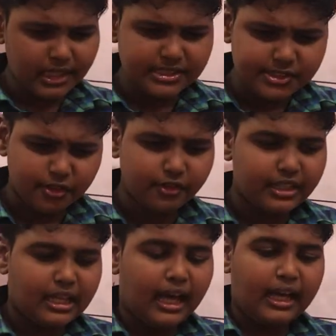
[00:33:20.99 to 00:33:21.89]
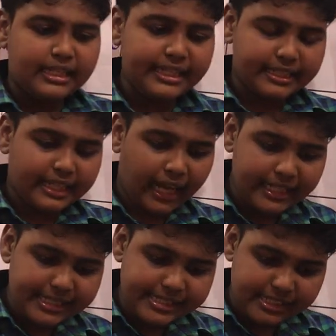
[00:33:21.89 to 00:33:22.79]
So it
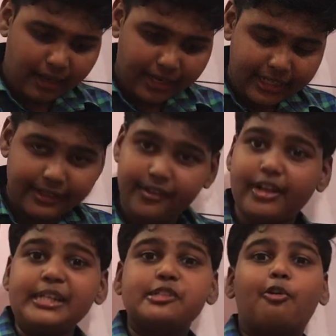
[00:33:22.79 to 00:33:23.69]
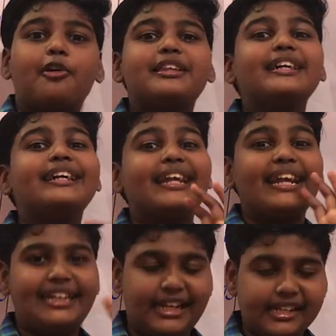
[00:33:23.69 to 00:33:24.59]
connects and drains all the
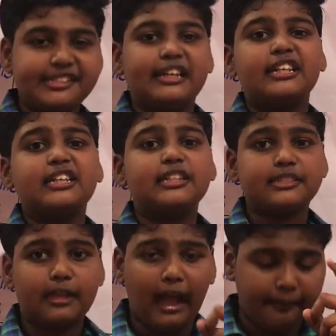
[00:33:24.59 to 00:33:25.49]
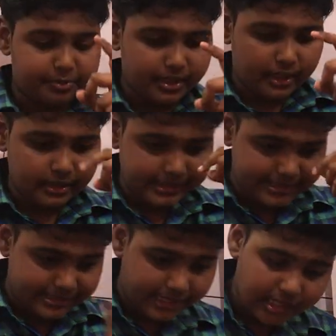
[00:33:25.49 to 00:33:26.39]
Great Lakes, and the
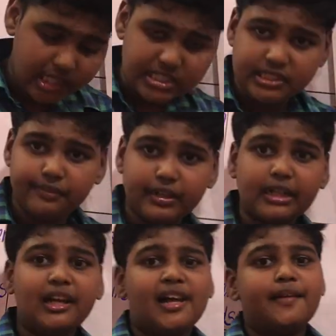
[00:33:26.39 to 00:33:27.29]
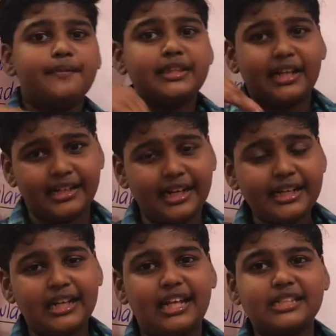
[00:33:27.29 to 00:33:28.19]
St. Lawrence River with the
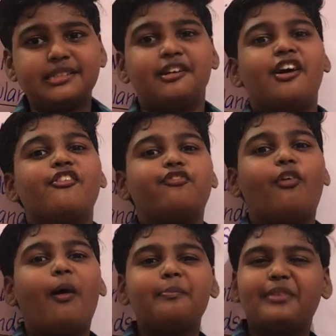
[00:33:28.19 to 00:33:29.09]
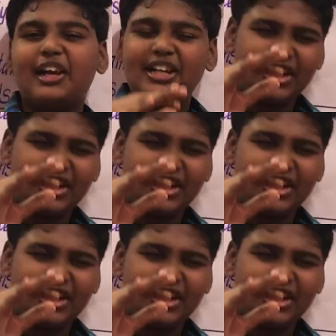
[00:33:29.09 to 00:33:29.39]
Great Lakes form the